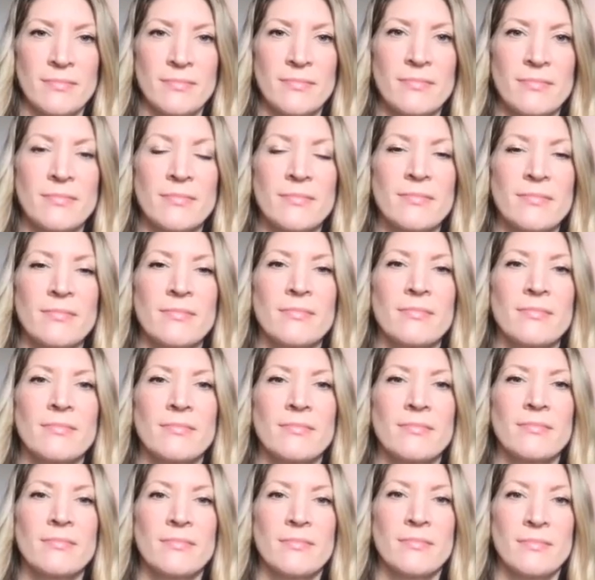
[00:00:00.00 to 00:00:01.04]

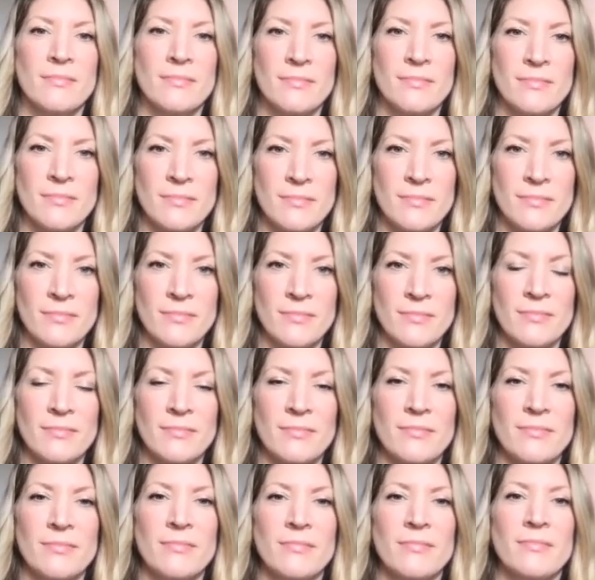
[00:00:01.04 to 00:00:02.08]

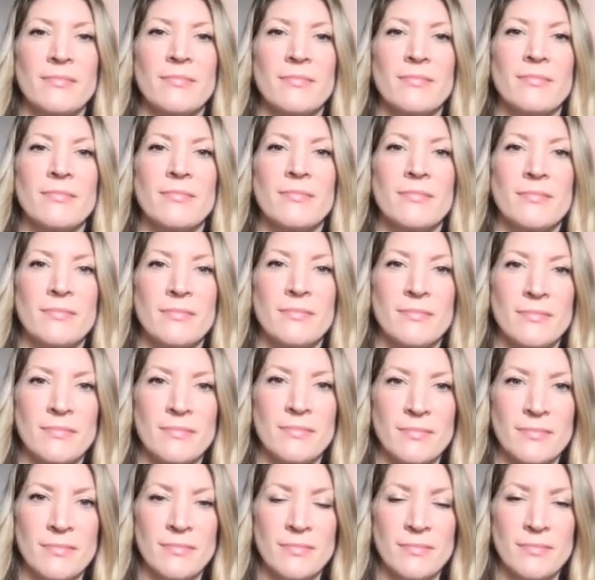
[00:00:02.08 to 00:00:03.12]

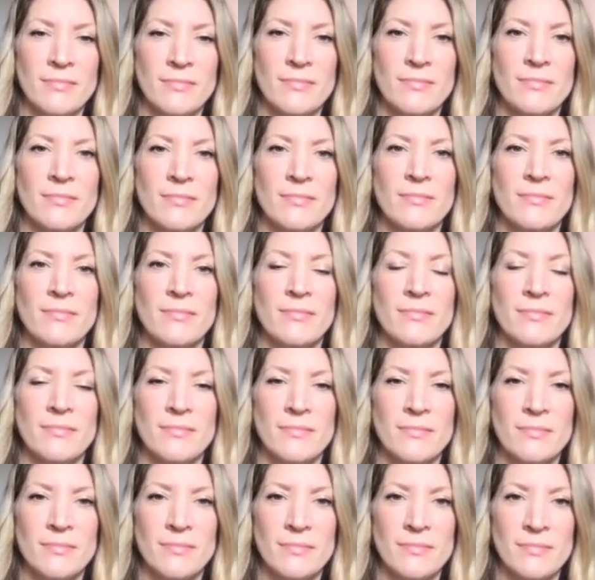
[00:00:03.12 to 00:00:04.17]

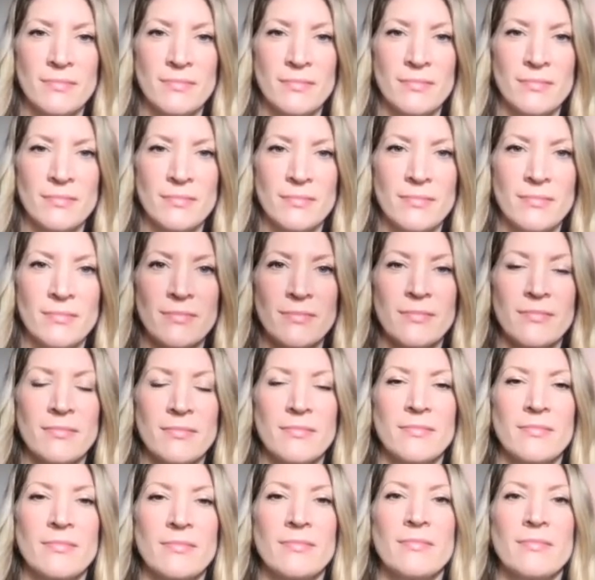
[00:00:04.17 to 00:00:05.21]

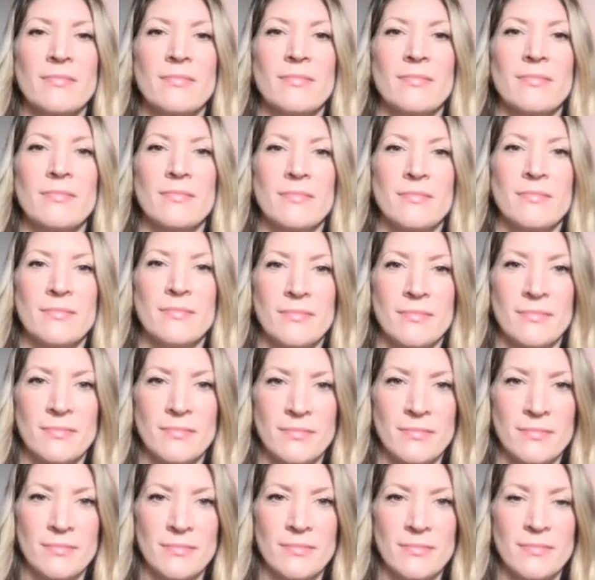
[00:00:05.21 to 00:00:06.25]

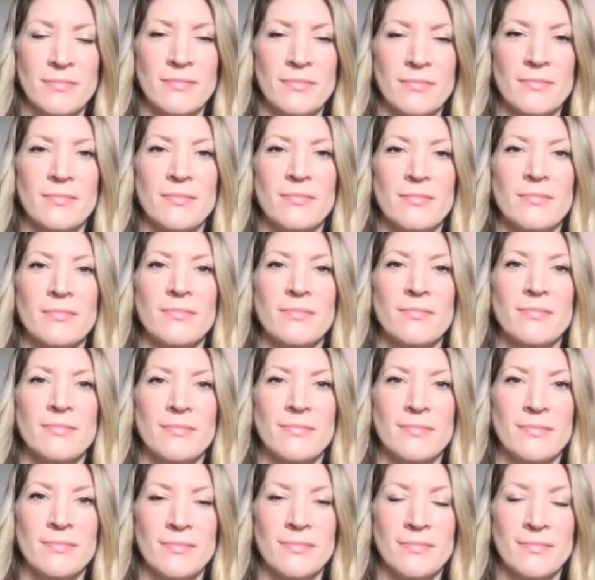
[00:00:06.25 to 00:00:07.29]

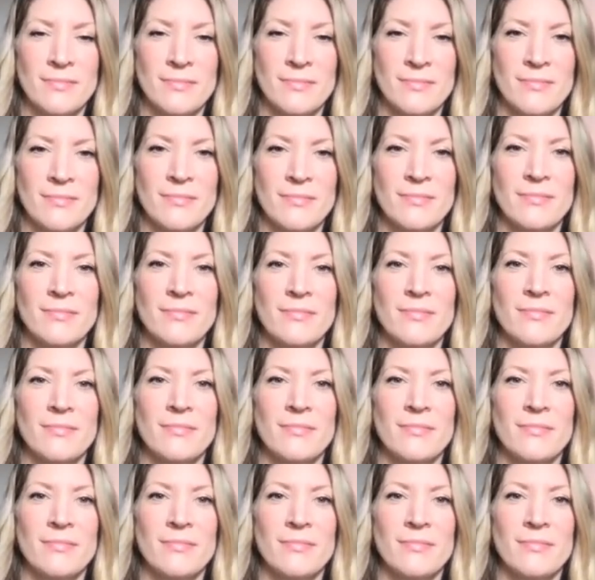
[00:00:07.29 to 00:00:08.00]
[no speech]